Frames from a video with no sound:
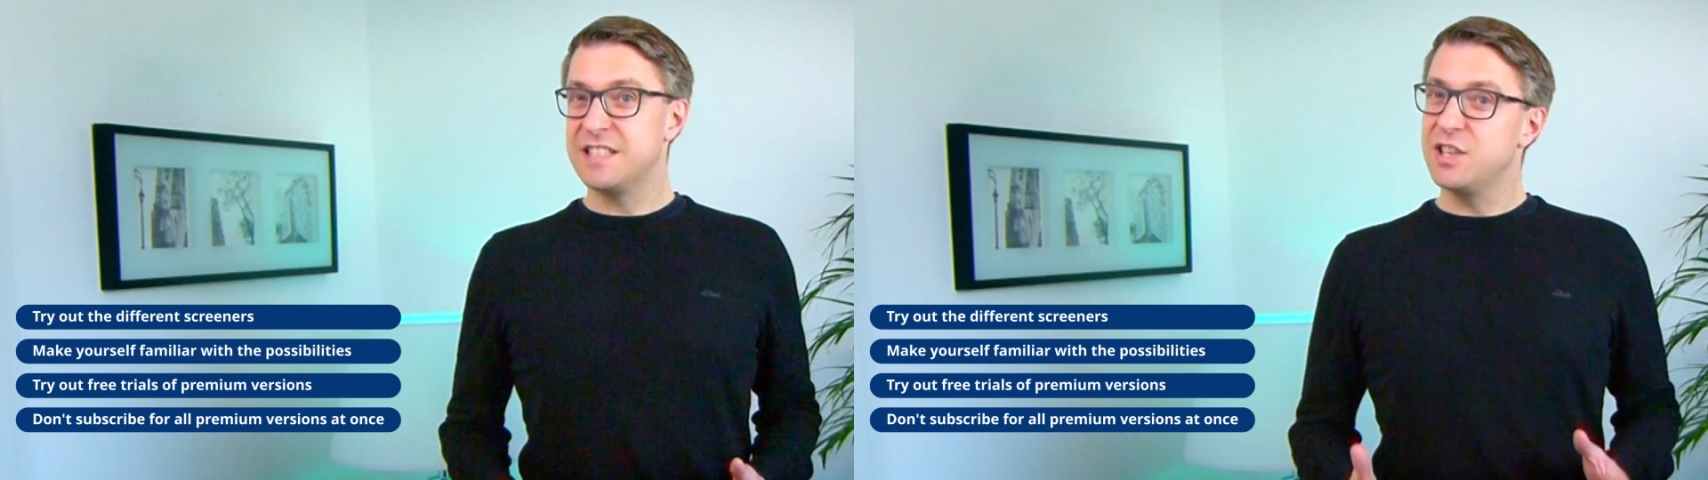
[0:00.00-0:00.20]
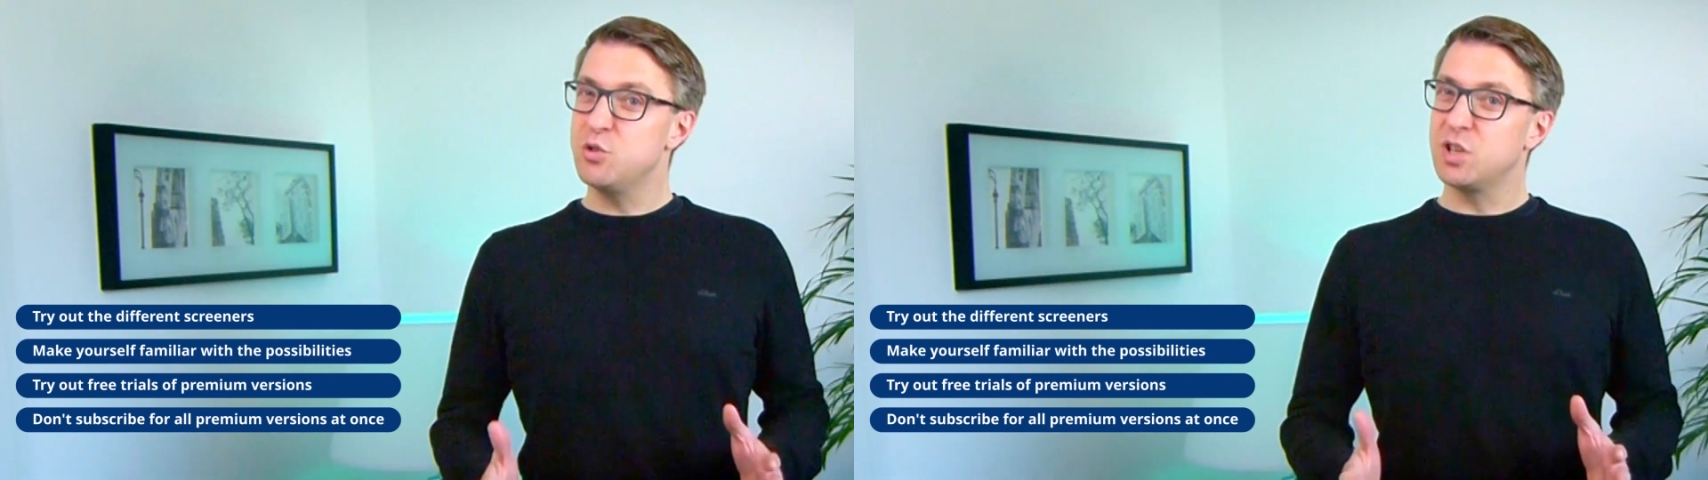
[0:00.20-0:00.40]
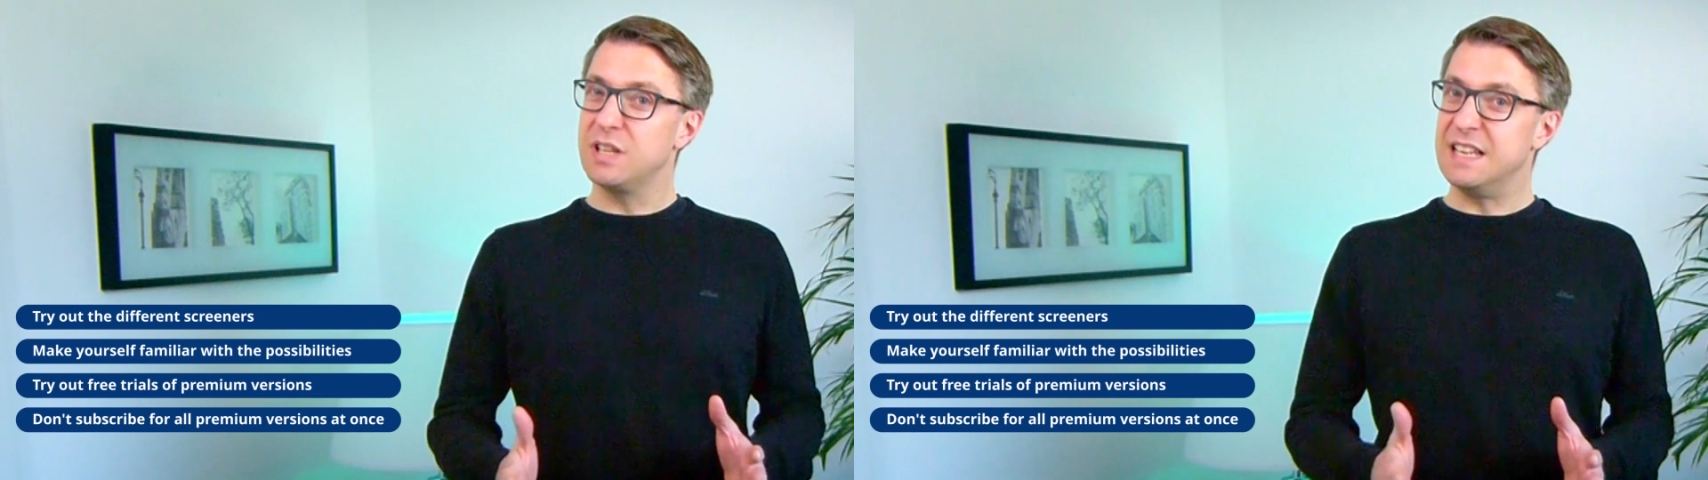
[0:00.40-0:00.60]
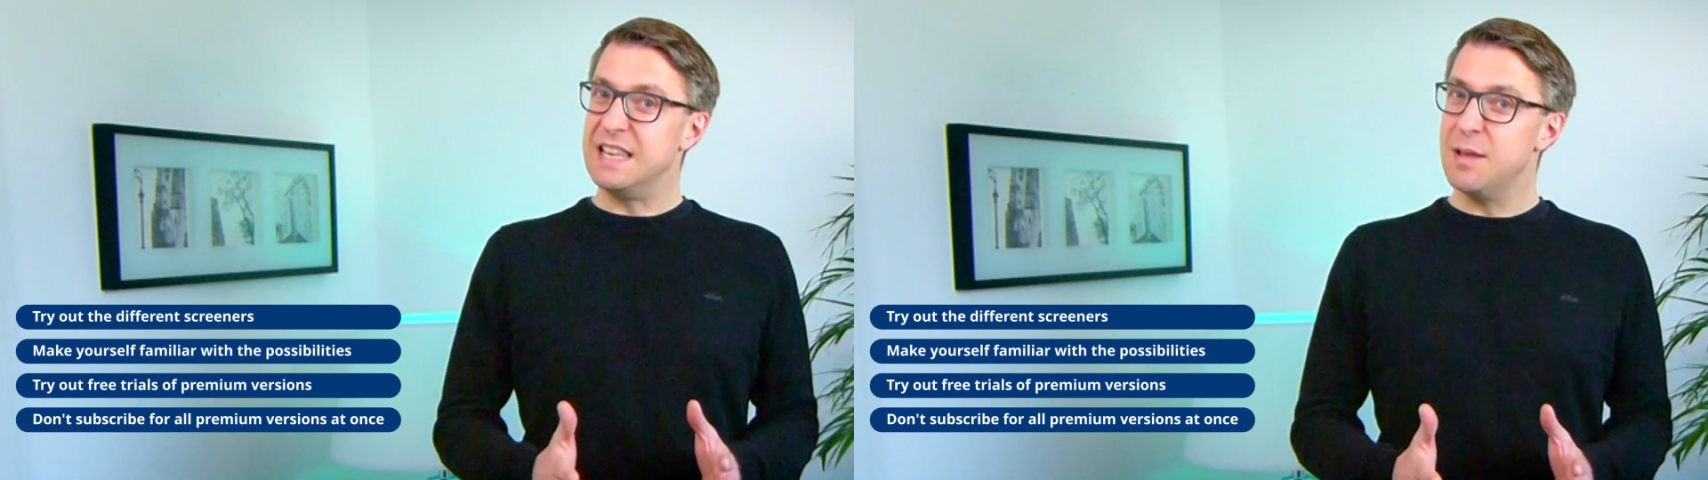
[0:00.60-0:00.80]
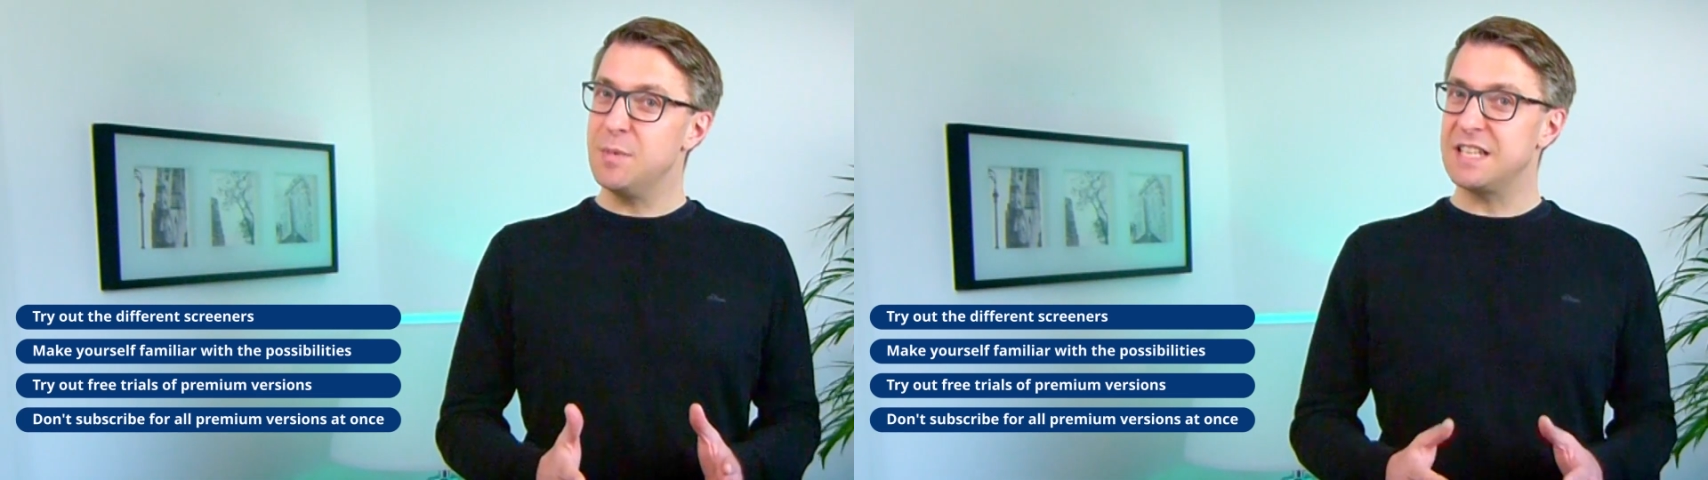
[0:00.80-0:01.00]
is usually
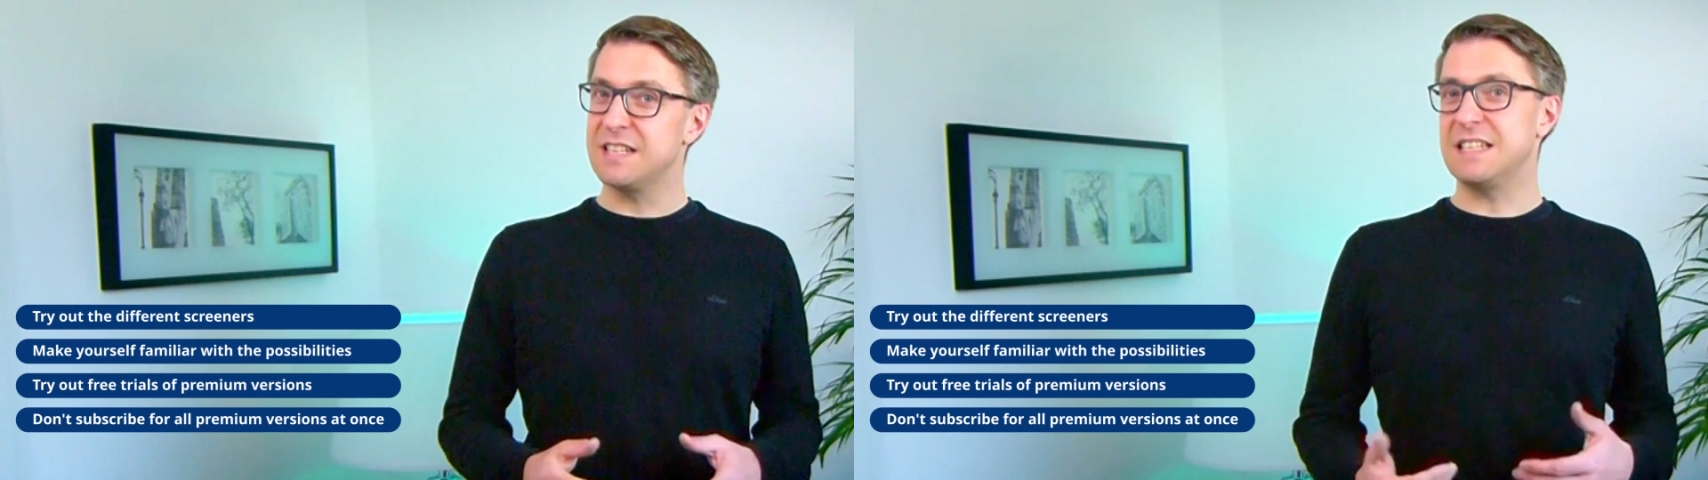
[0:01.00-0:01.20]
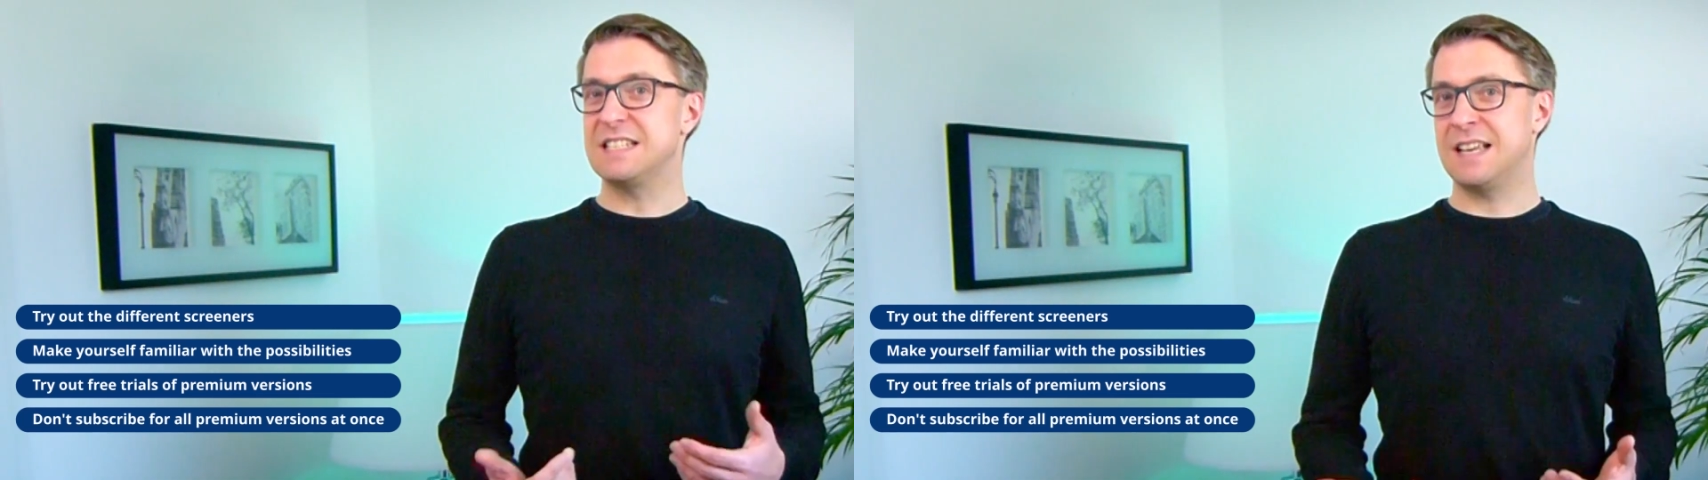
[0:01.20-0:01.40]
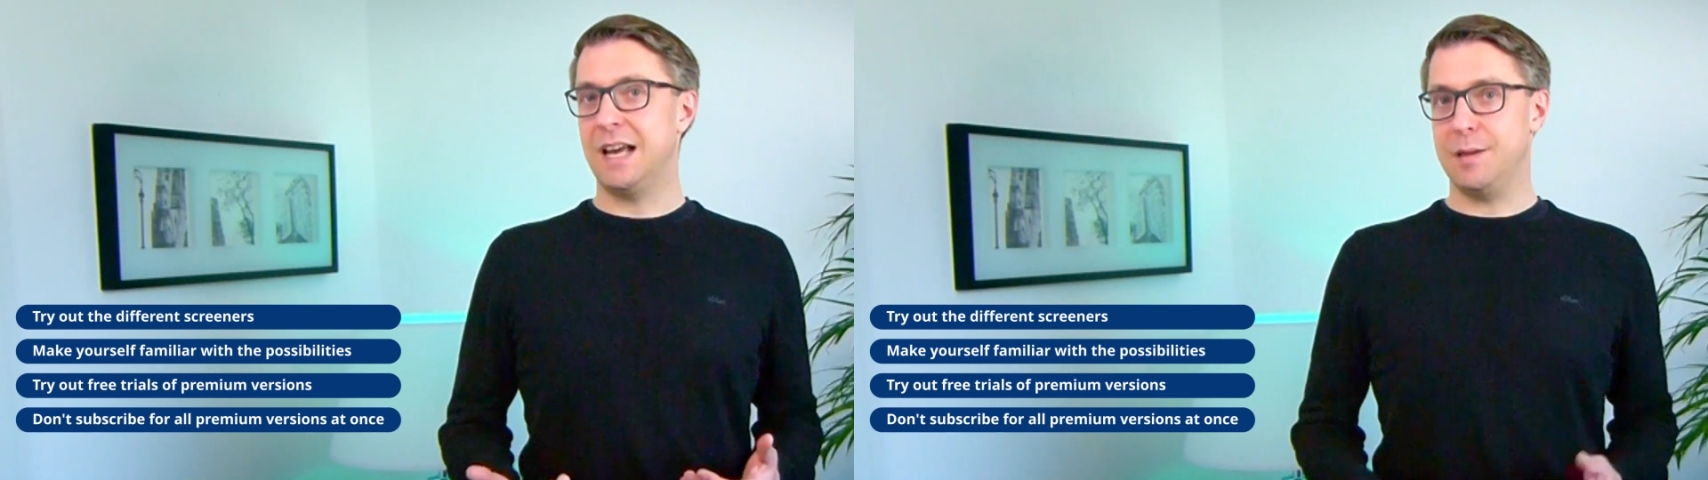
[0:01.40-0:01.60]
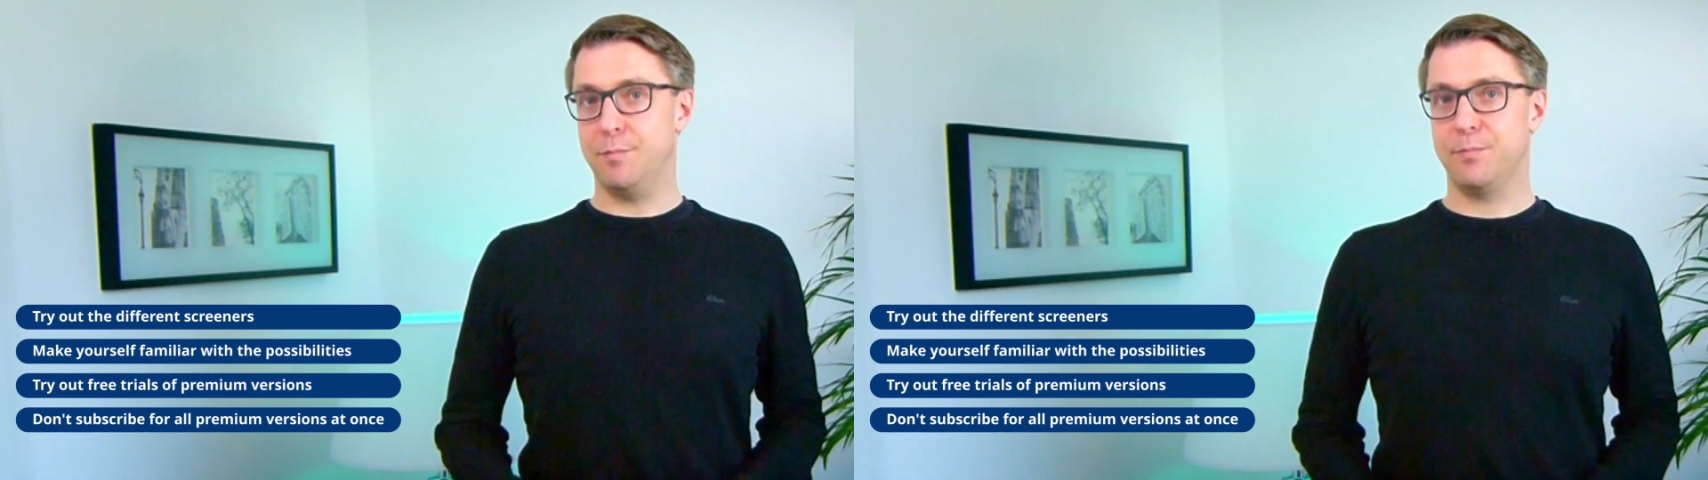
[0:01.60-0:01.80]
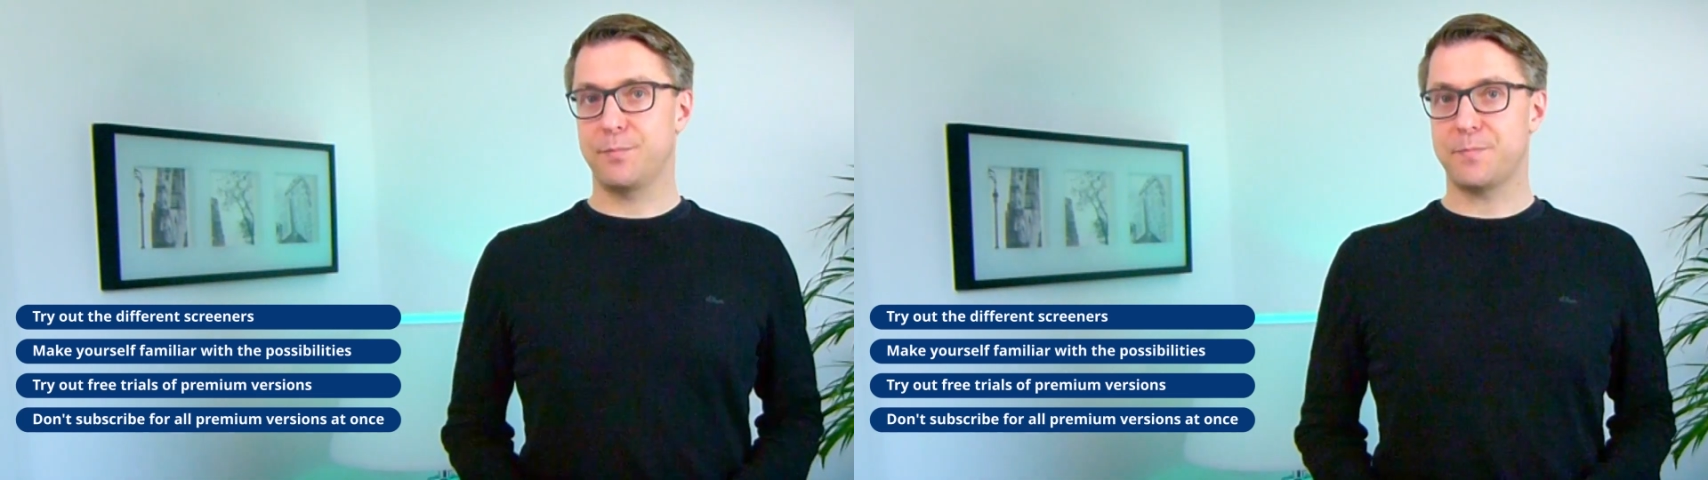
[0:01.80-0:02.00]
limited in
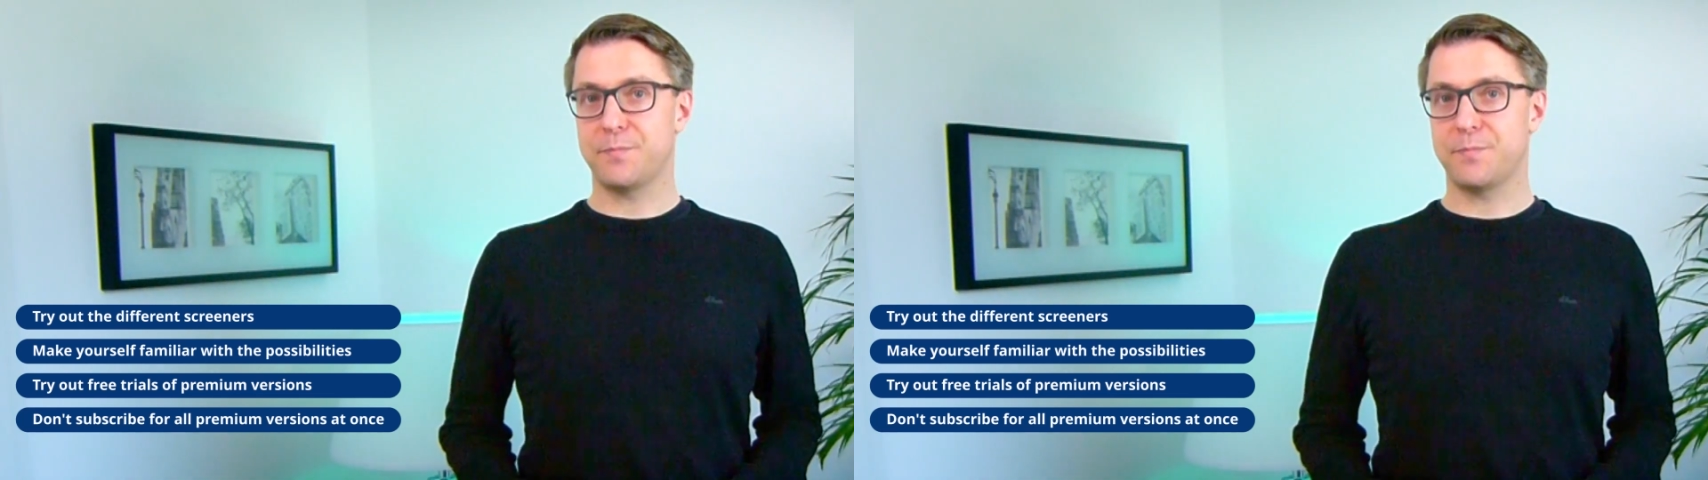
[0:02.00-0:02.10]
time.